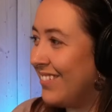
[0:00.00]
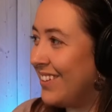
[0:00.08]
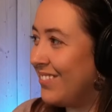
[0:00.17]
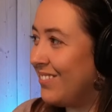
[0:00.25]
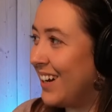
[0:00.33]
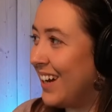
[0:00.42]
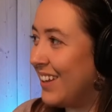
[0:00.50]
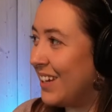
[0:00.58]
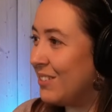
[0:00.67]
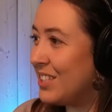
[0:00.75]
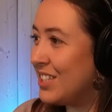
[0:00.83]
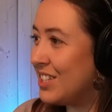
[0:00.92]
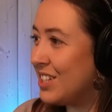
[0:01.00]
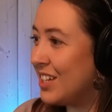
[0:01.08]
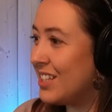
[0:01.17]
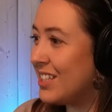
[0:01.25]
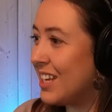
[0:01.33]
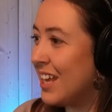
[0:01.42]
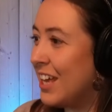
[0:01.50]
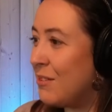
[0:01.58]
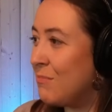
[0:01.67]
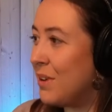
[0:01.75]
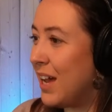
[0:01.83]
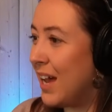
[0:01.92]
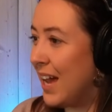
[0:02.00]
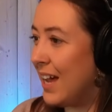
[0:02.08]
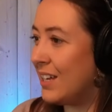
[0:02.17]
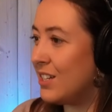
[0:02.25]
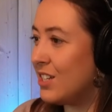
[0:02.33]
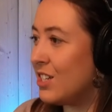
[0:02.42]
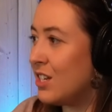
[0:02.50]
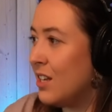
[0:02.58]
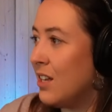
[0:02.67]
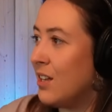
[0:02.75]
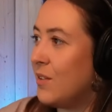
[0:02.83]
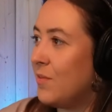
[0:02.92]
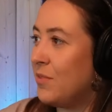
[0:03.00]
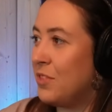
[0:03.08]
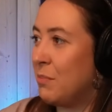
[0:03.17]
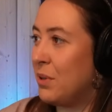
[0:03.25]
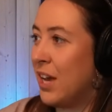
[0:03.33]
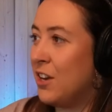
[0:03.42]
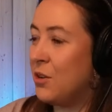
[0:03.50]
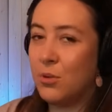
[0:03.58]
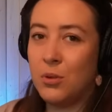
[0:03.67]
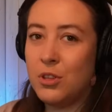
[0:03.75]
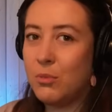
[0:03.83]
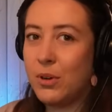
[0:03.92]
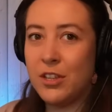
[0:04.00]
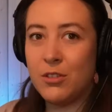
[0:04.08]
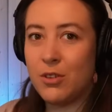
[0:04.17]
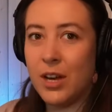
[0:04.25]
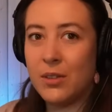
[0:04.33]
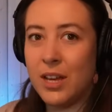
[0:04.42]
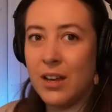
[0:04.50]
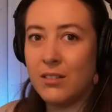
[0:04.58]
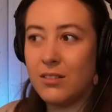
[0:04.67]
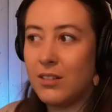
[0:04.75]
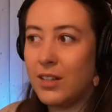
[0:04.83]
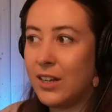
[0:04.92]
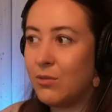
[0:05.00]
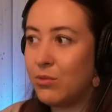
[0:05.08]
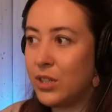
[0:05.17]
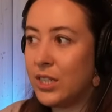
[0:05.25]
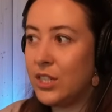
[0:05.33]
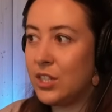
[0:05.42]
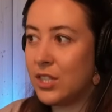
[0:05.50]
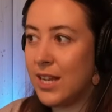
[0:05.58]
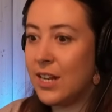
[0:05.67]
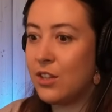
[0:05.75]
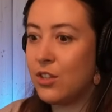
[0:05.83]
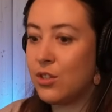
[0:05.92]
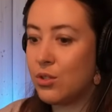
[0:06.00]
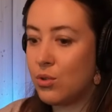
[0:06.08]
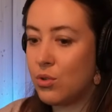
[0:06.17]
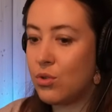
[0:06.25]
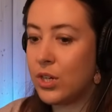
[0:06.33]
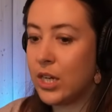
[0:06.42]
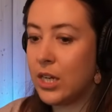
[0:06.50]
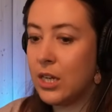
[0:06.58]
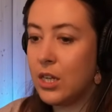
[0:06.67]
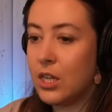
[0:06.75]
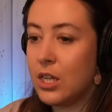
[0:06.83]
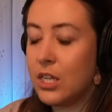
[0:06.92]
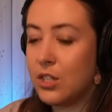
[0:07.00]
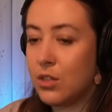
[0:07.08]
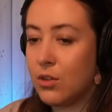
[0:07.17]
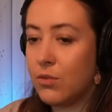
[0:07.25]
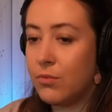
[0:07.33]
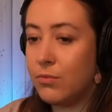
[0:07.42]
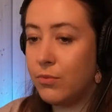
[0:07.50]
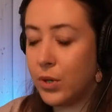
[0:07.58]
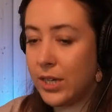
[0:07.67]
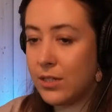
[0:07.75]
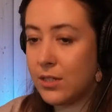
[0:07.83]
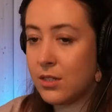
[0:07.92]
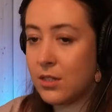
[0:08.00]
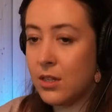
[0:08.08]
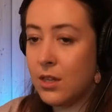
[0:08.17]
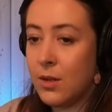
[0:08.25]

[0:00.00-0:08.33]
I mean, wow, that was just him and the piano all the way throughout that. Like, really just letting the story, his voice,